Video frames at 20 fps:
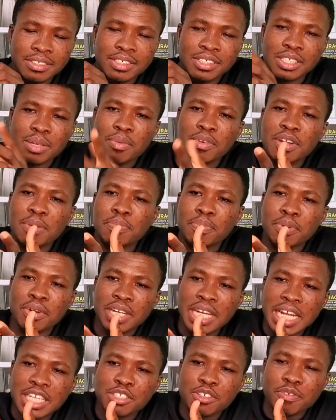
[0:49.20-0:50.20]
Some of the
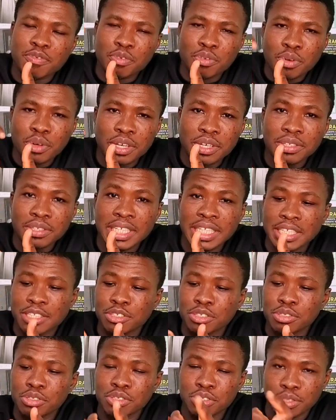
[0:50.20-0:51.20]
products of Google is
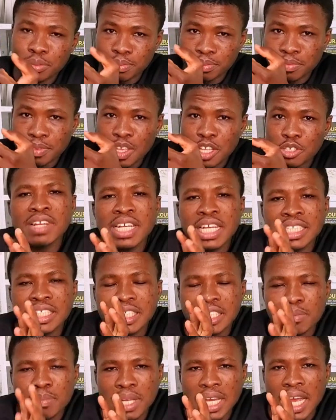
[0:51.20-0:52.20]
YouTube. Having a
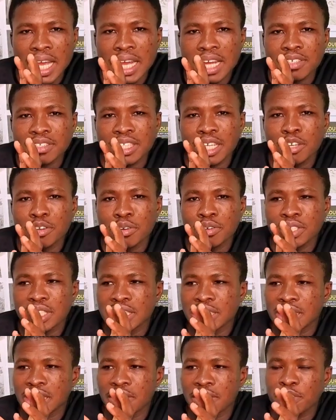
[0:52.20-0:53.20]
Gmail account alone
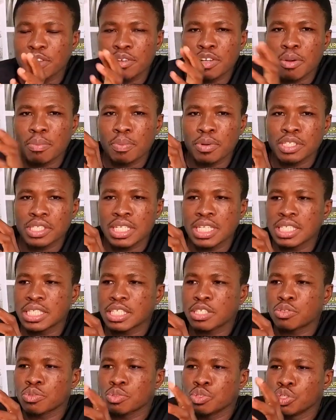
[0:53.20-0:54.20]
is giving you the
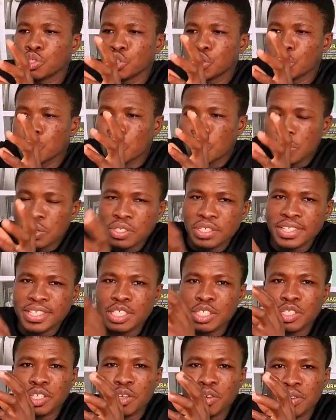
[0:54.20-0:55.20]
opportunity to
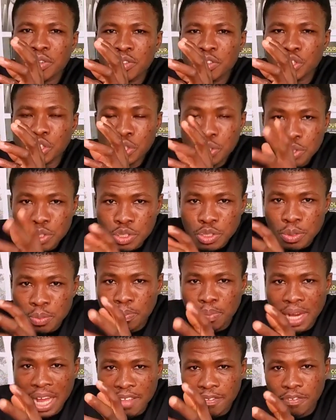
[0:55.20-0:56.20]
use
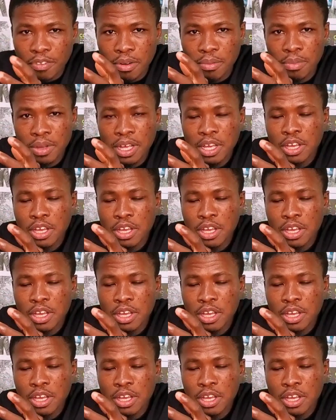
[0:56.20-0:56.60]
YouTube platform.